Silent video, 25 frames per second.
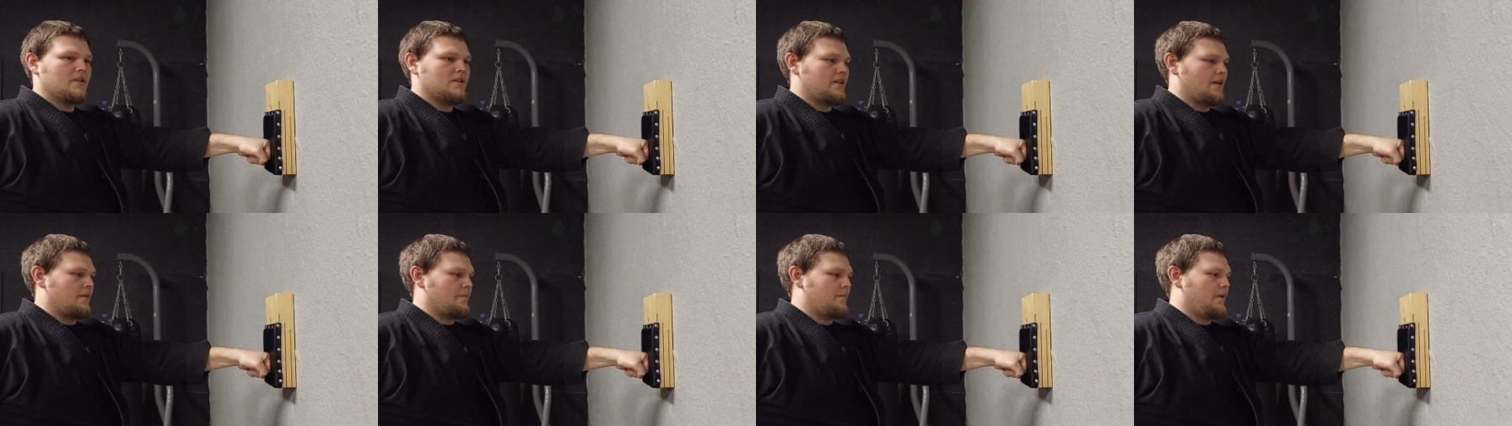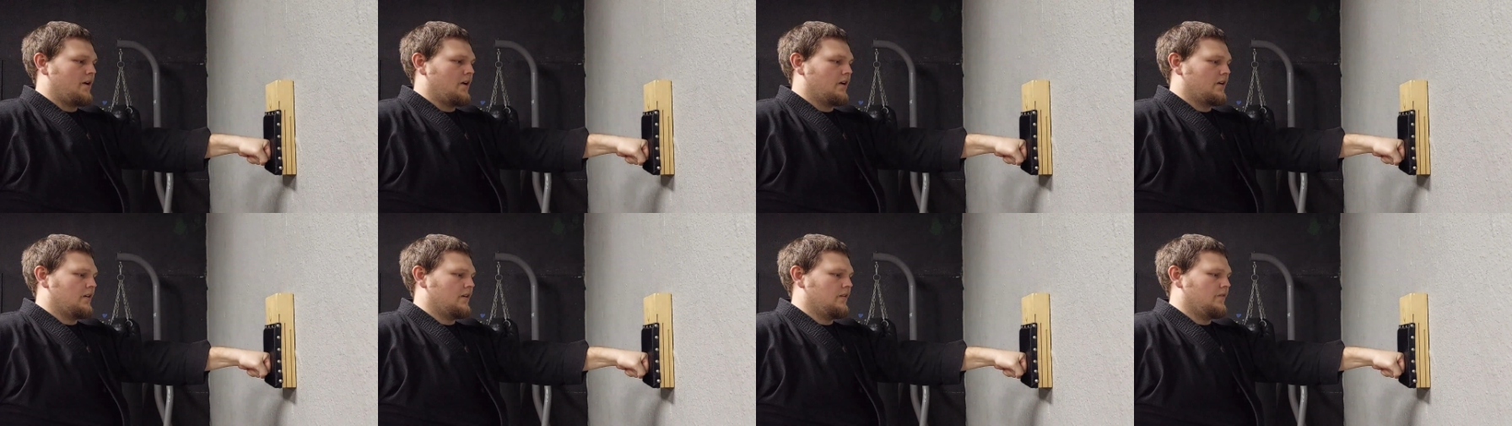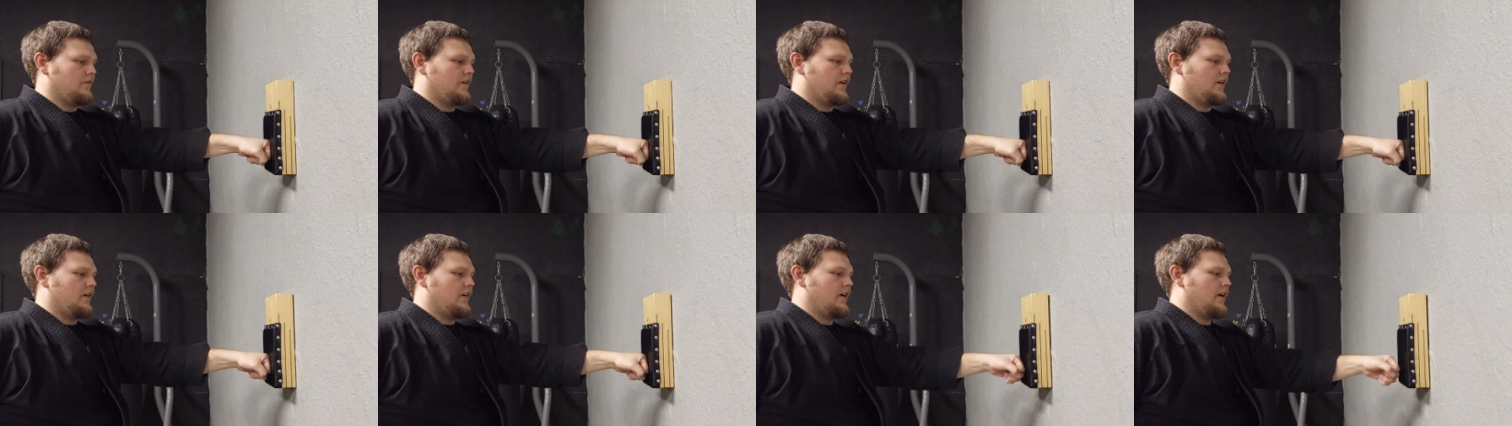that pocket of
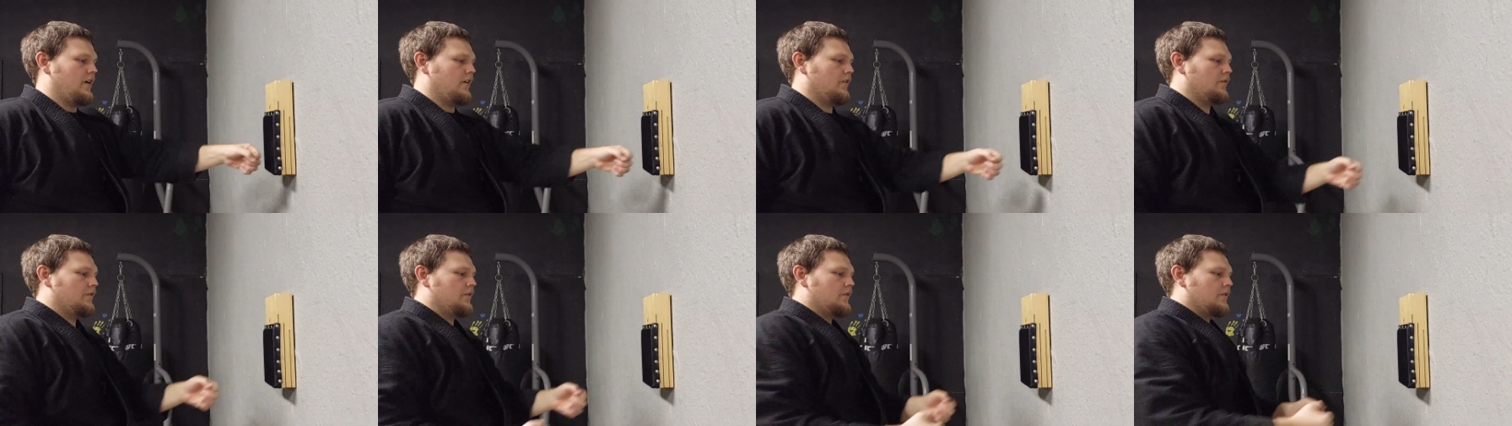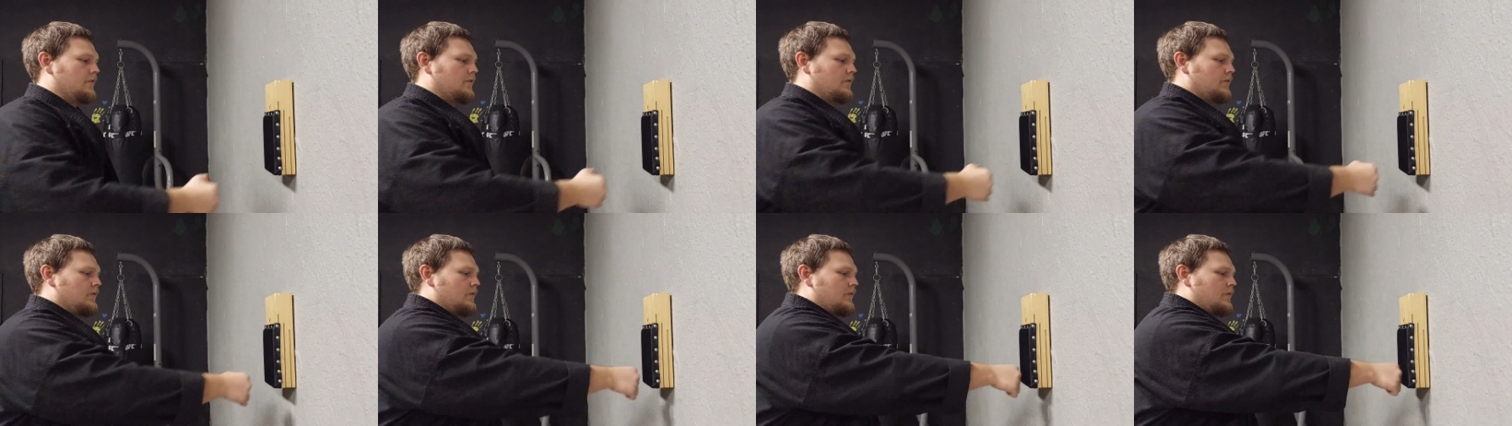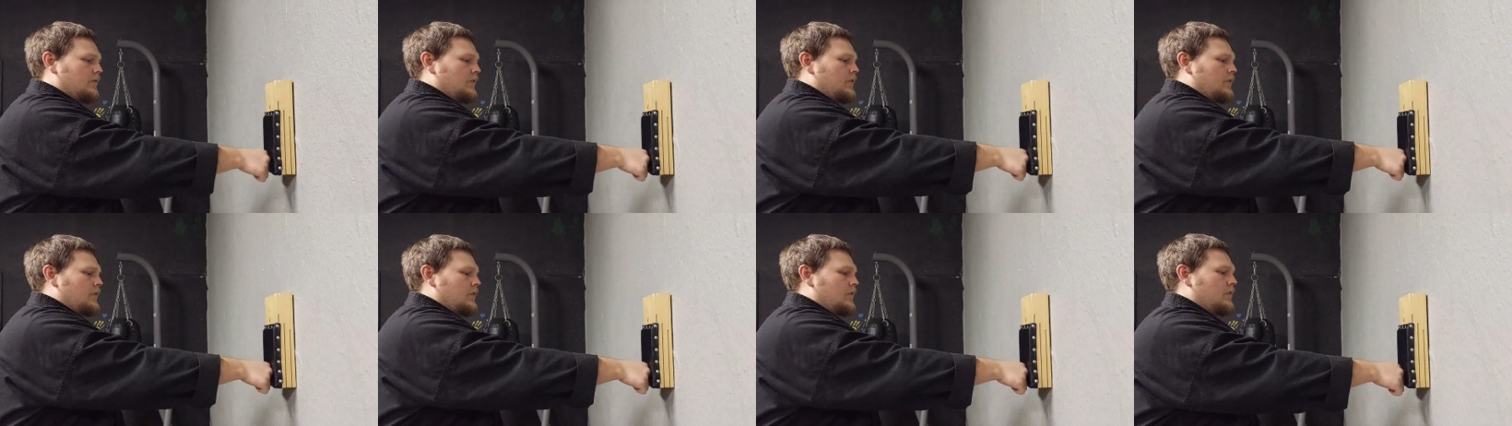air
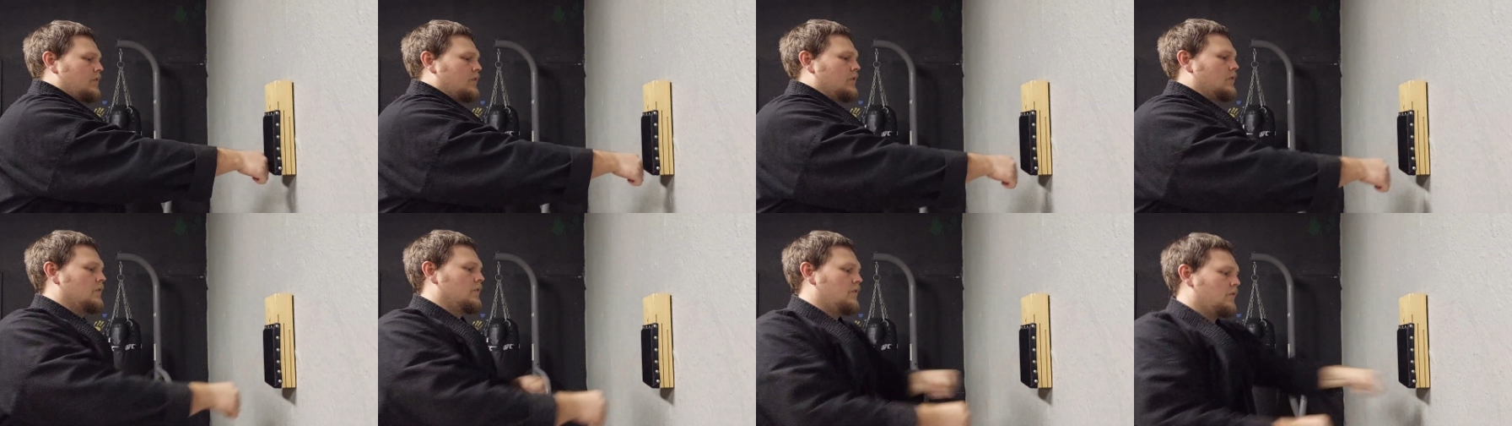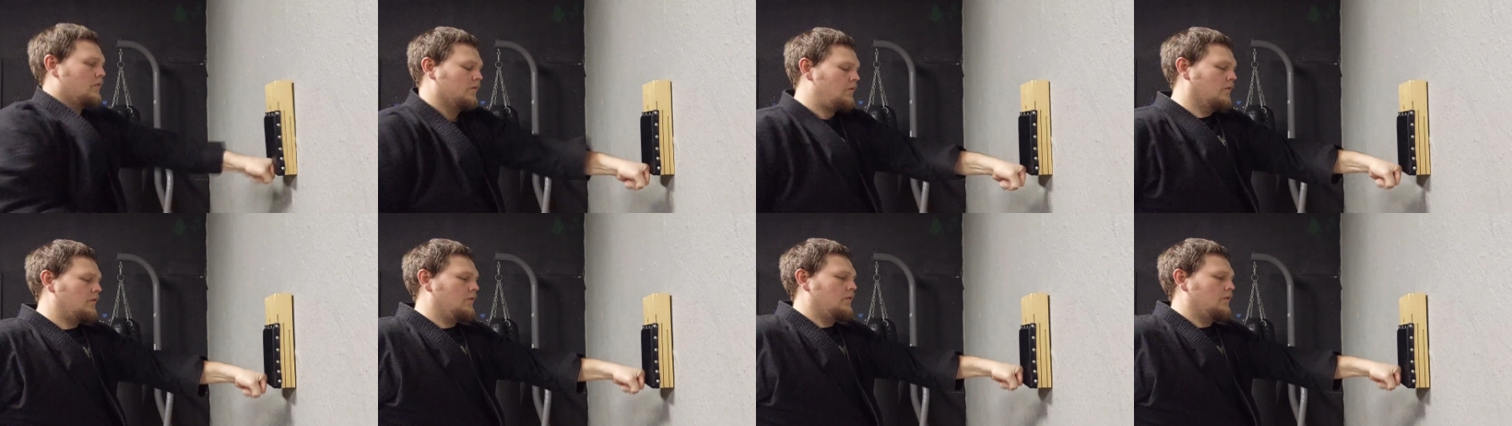out.